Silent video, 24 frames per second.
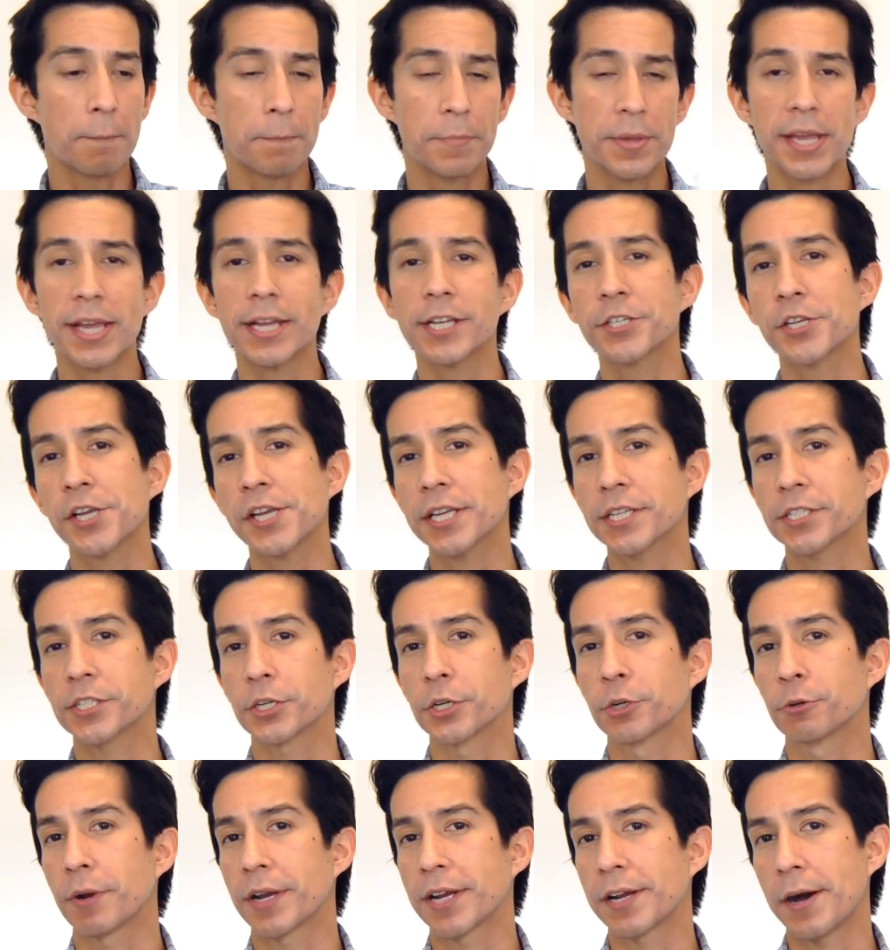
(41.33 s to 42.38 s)
BHA is a
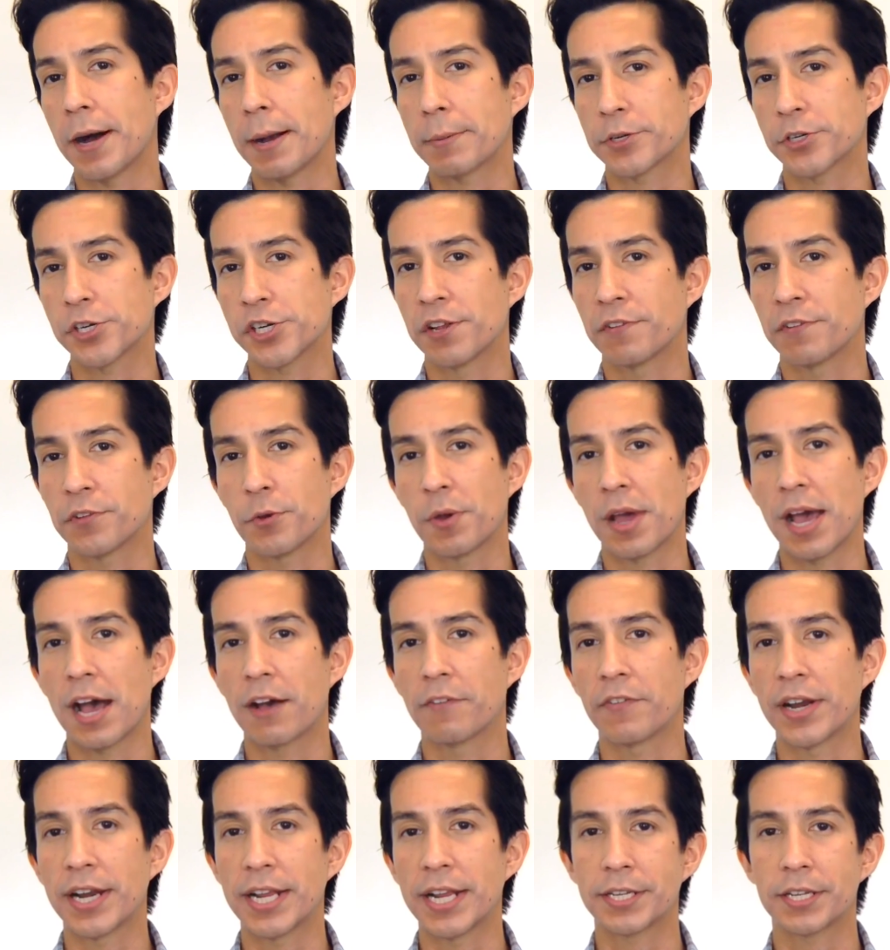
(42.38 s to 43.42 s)
great option if you
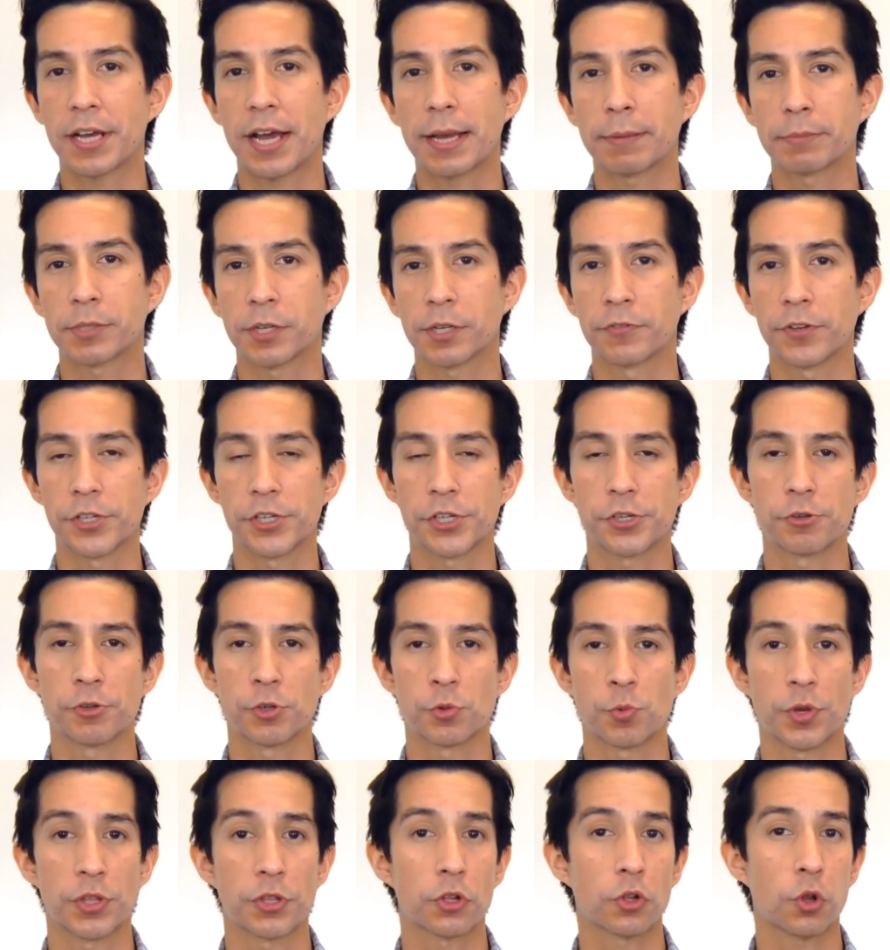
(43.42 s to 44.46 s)
have any types of
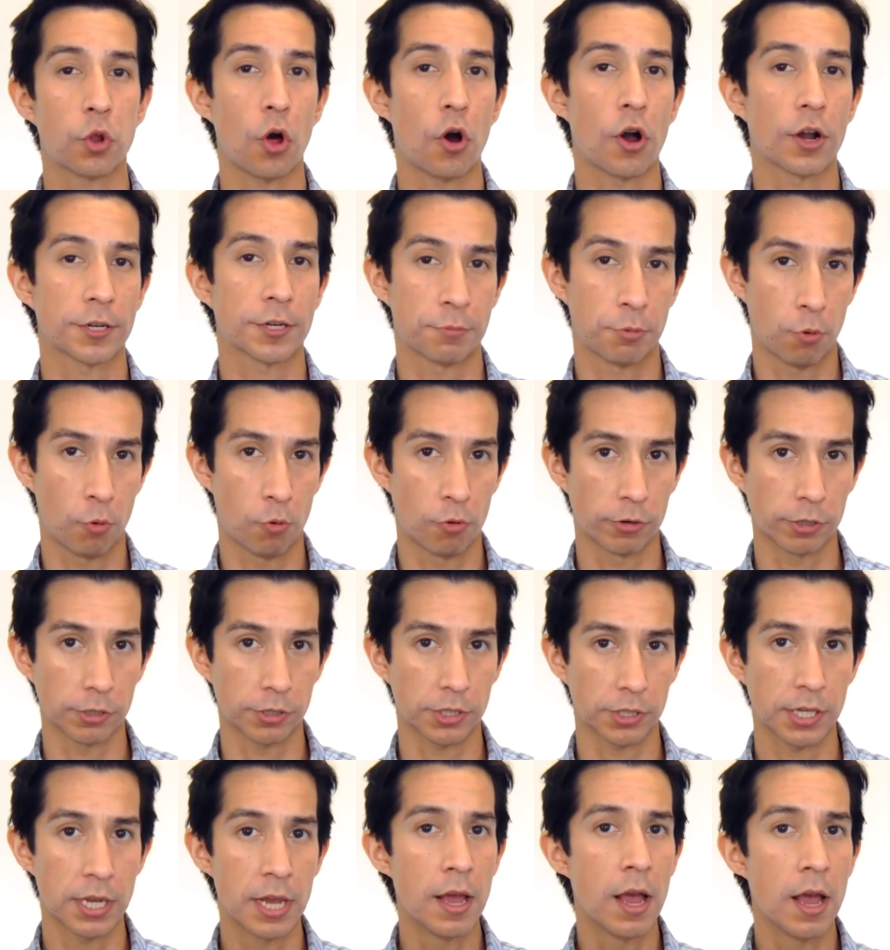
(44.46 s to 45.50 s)
issues with clogged
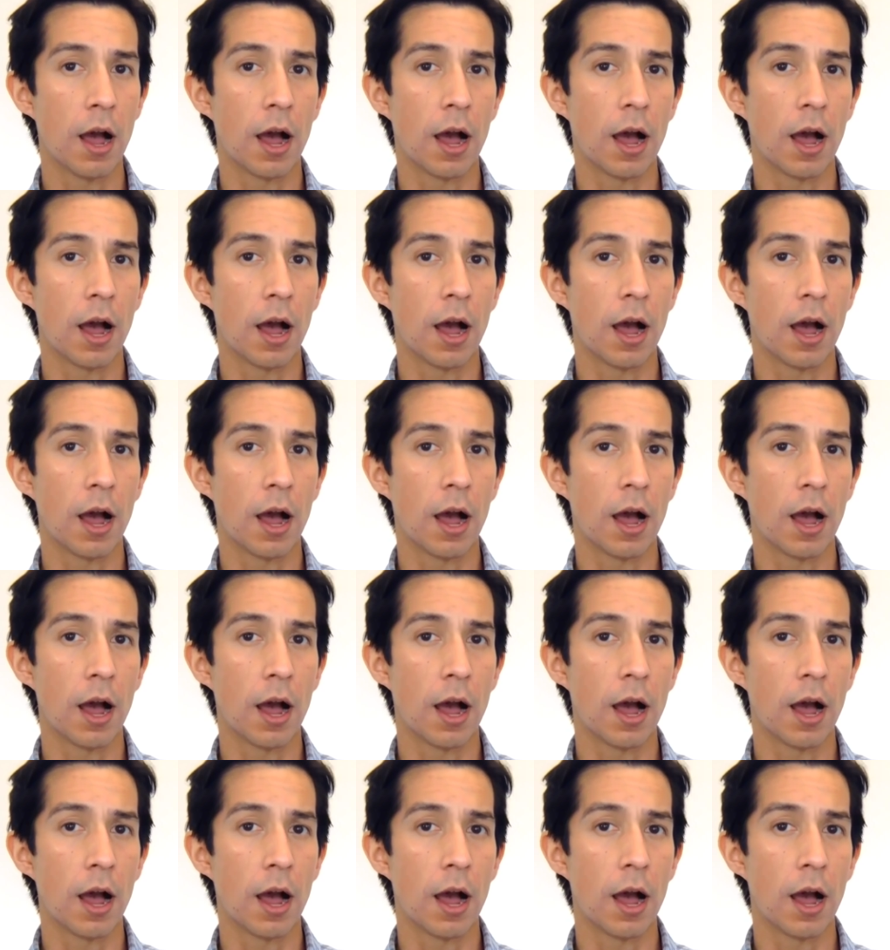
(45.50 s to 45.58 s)
pores.